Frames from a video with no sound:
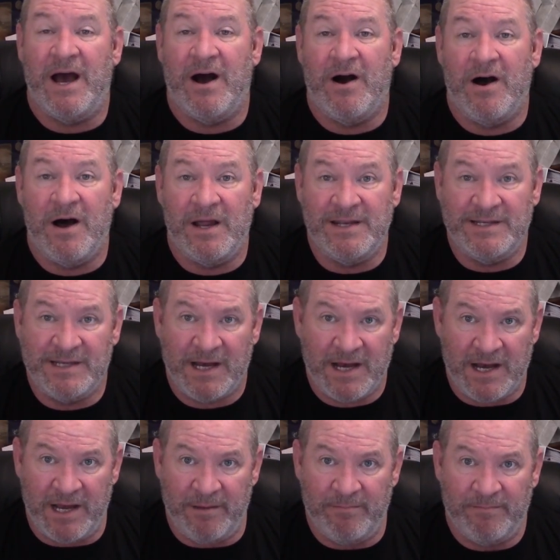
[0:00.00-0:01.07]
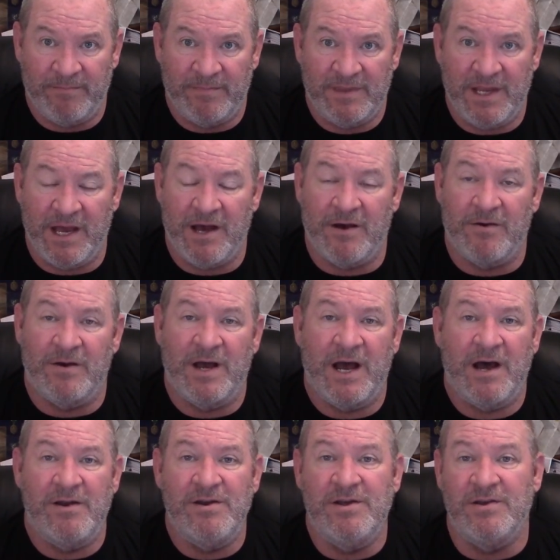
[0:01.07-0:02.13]
on time. Now,
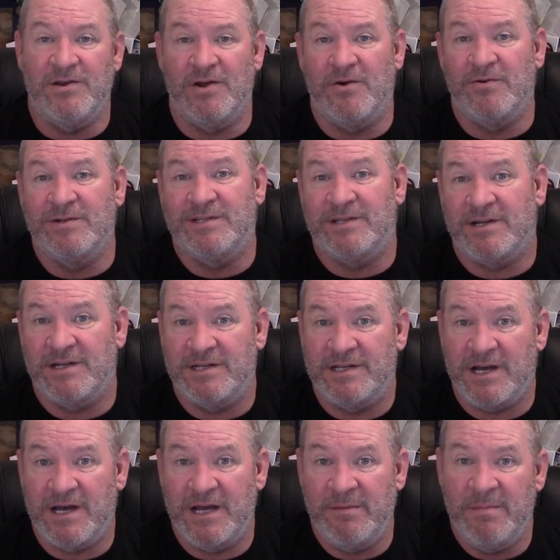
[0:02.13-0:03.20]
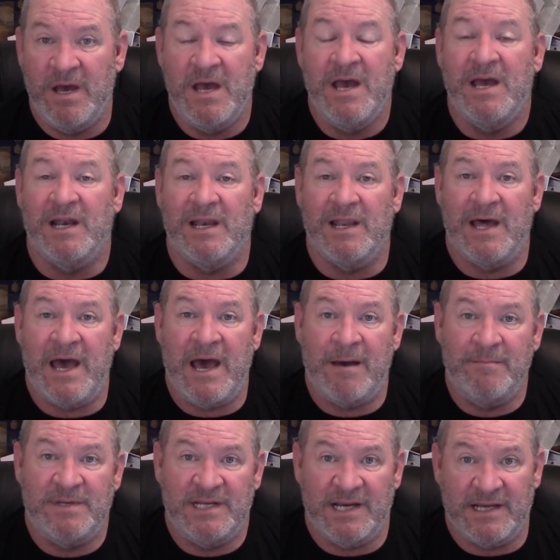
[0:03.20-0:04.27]
how do you know it's on time?
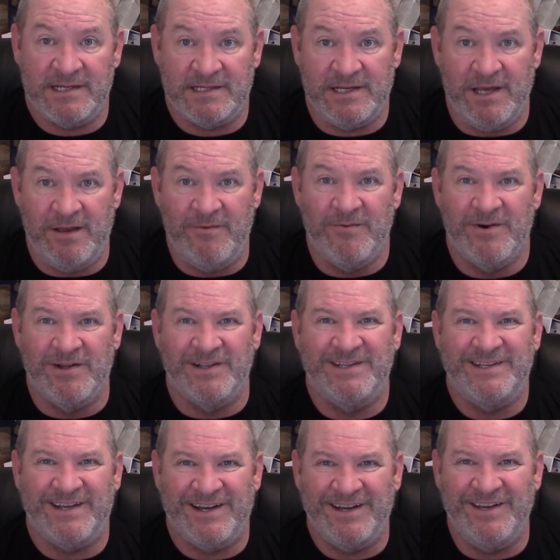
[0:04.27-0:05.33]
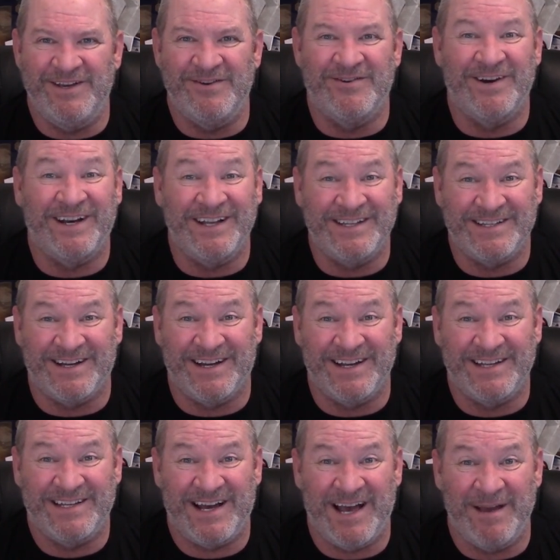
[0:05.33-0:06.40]
Lab testing will tell you when it's
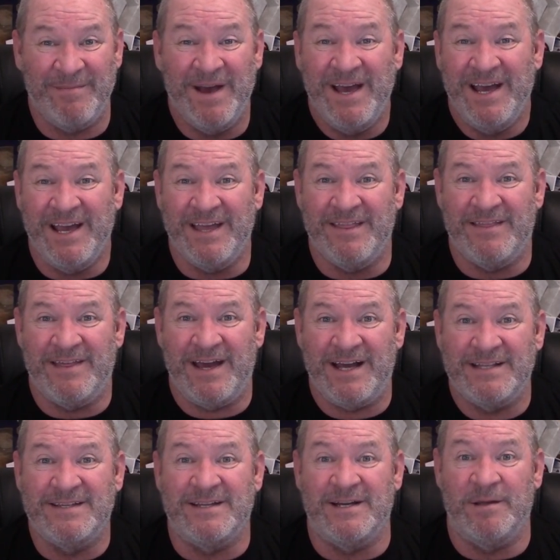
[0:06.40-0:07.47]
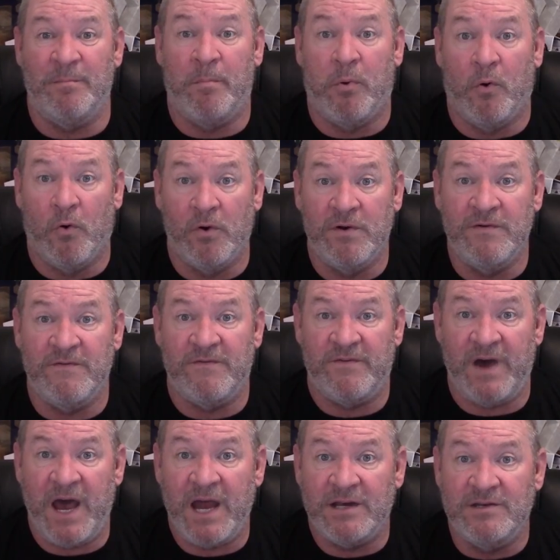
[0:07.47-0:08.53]
on time, and that's an important
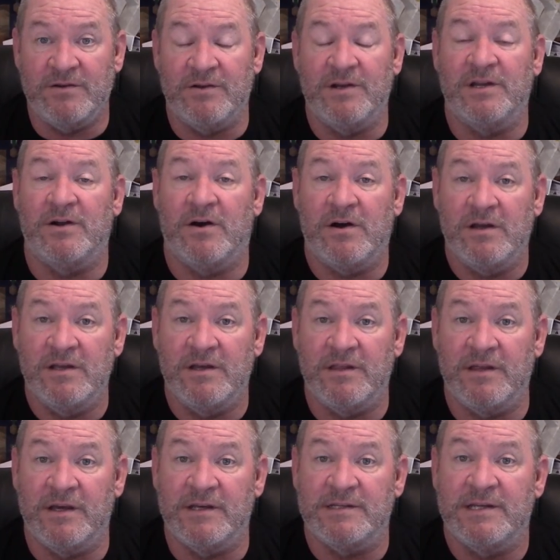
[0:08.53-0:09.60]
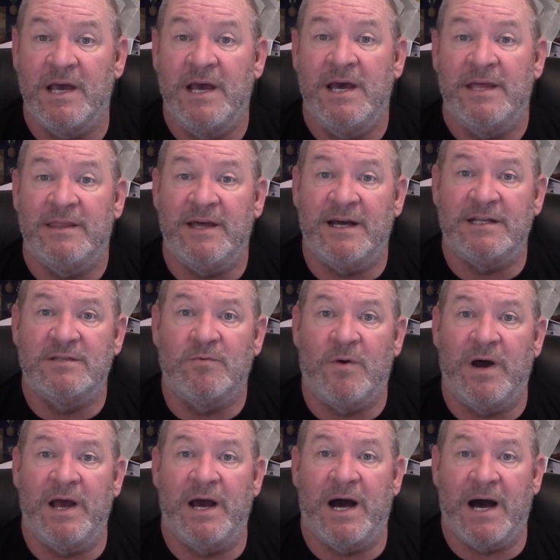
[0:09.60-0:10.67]
factor in all of this. That's
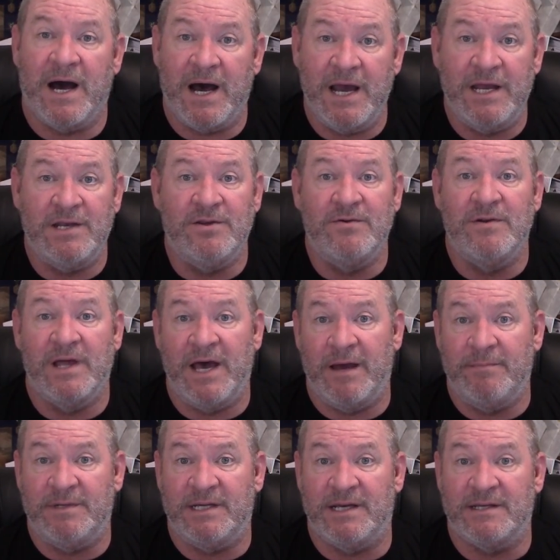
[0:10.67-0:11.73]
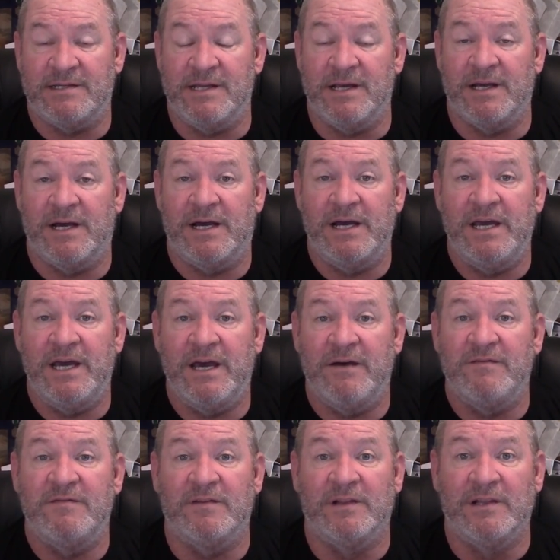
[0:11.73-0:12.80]
why I do lab testing. I
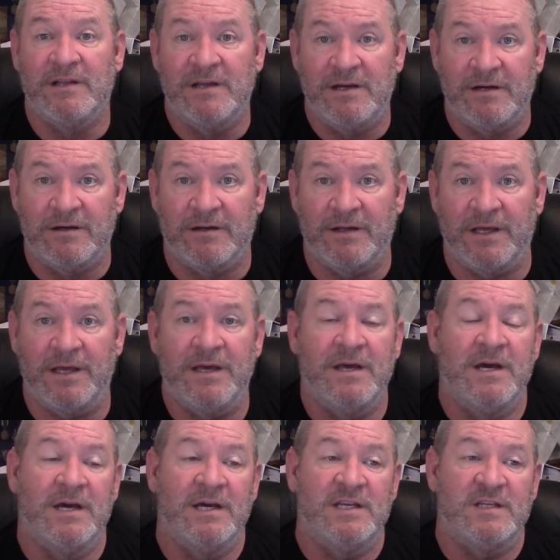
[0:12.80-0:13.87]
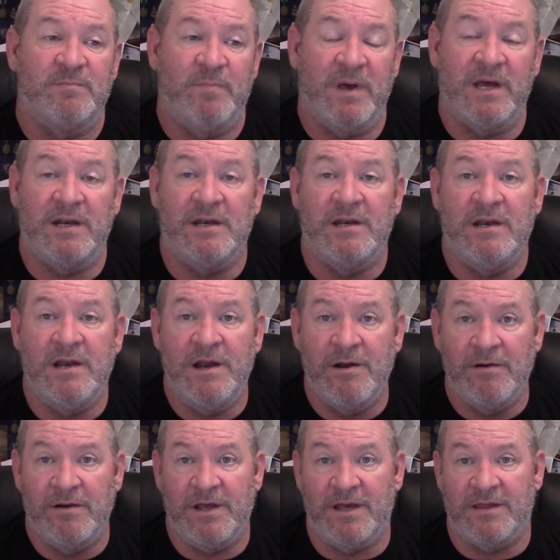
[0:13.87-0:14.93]
have literally spent
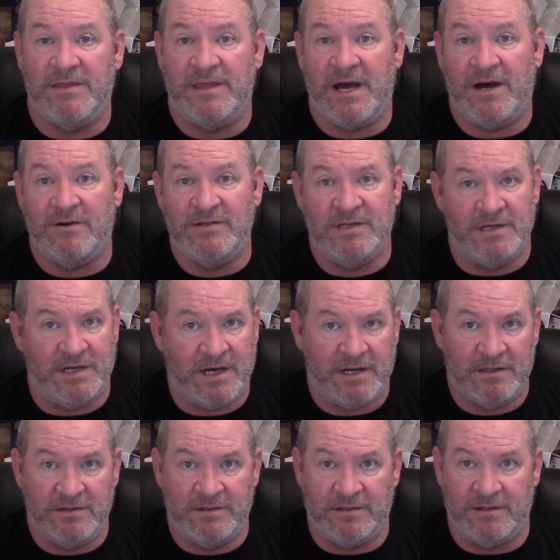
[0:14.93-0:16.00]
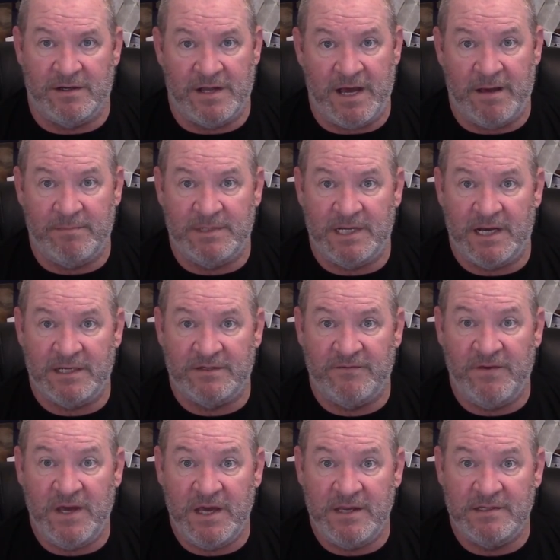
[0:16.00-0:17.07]
nearly $1,000 in lab test
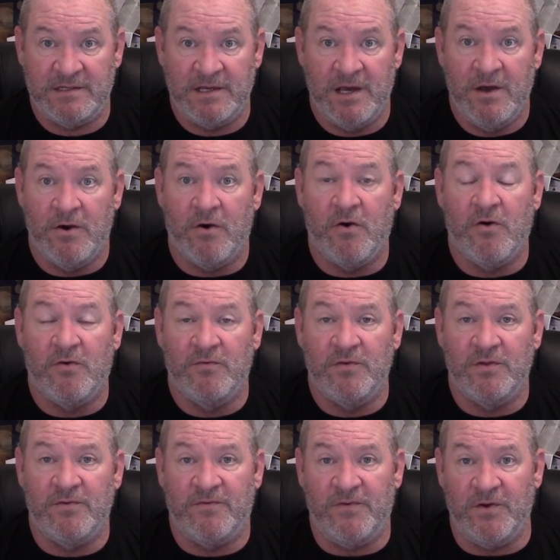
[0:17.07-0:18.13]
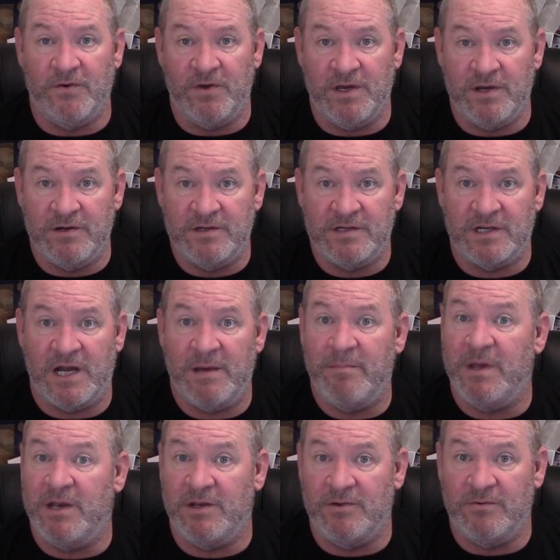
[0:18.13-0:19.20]
fees over the few years that I've
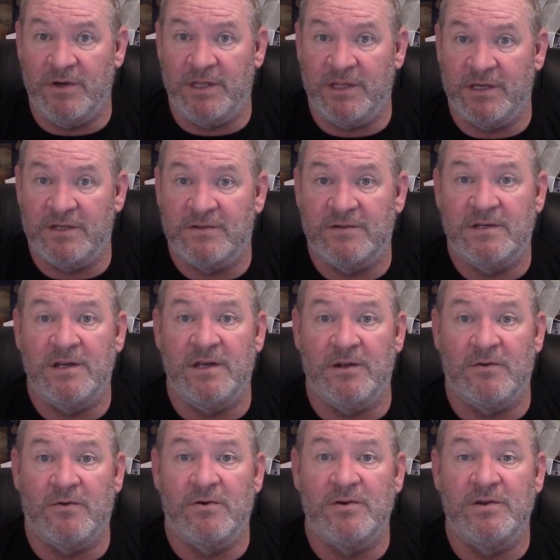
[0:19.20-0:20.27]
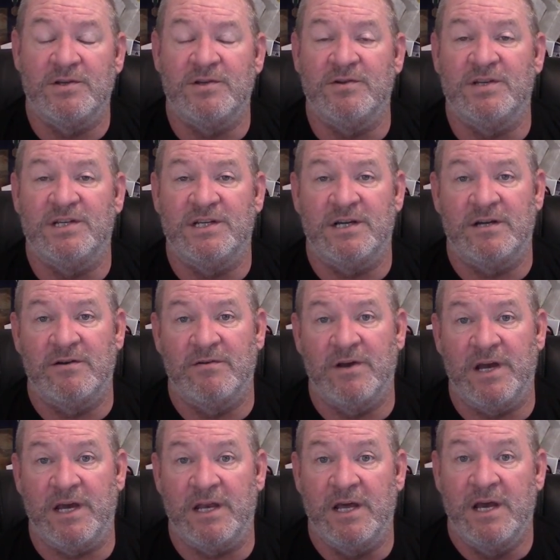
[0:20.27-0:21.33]
been doing this in order to
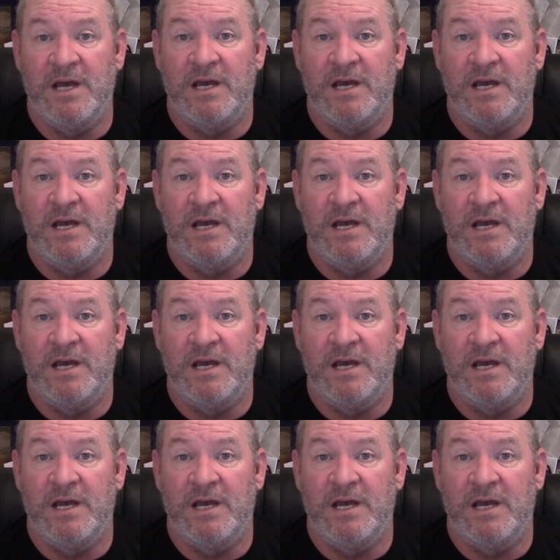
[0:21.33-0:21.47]
generate